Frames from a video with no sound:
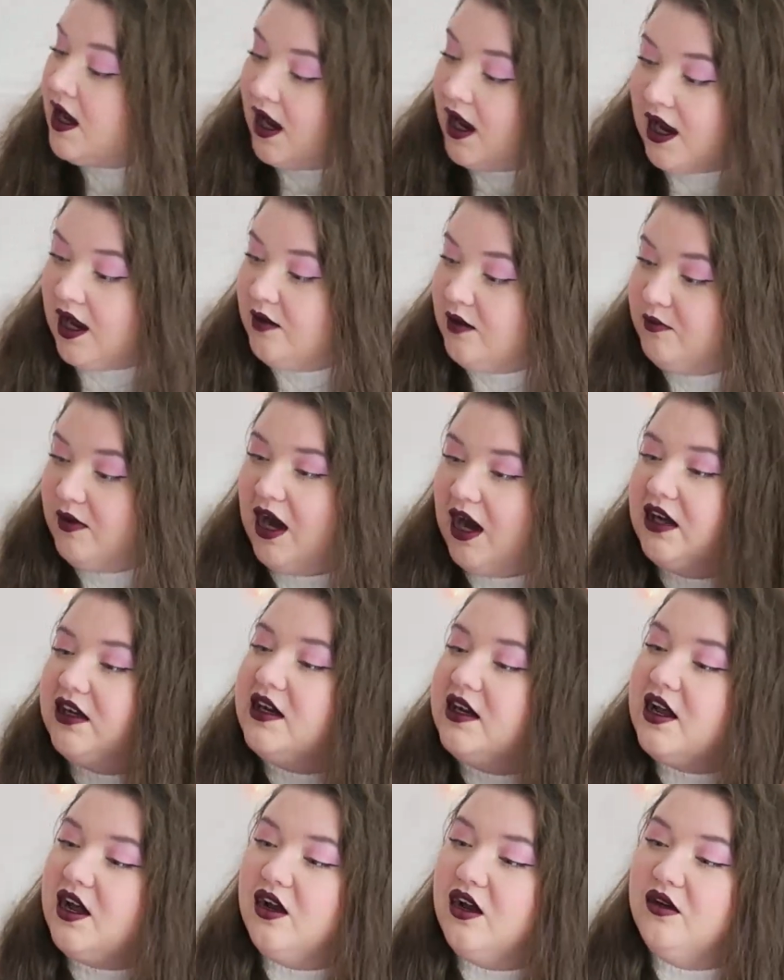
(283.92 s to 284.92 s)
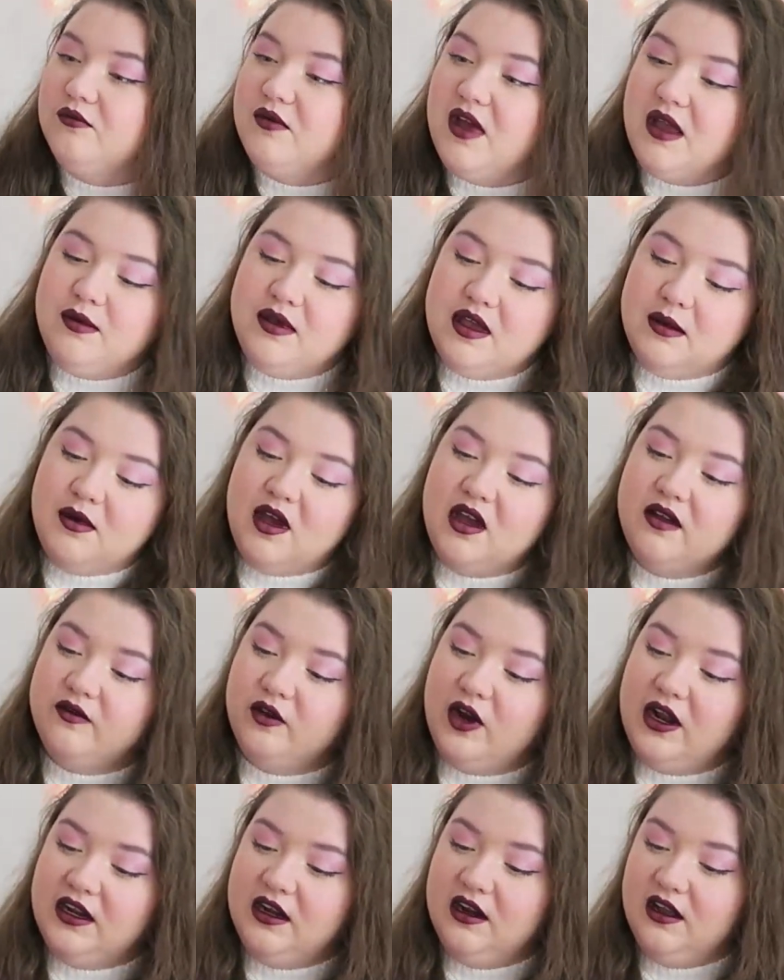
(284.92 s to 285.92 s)
Um, I don't know, maybe I'm
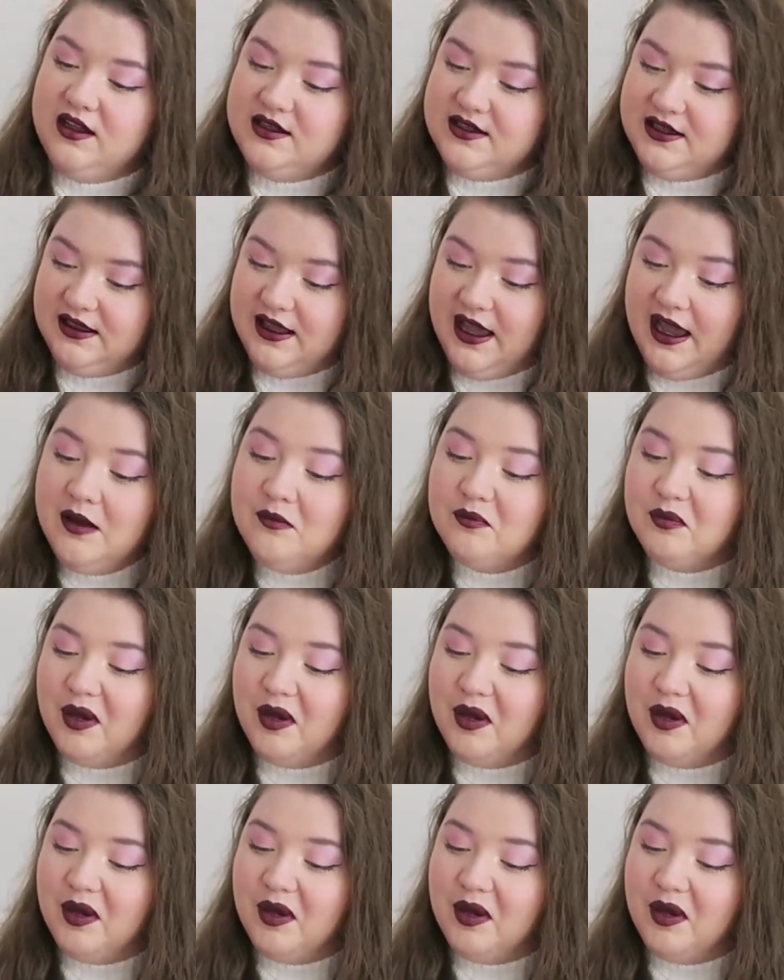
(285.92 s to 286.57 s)
over analysing that,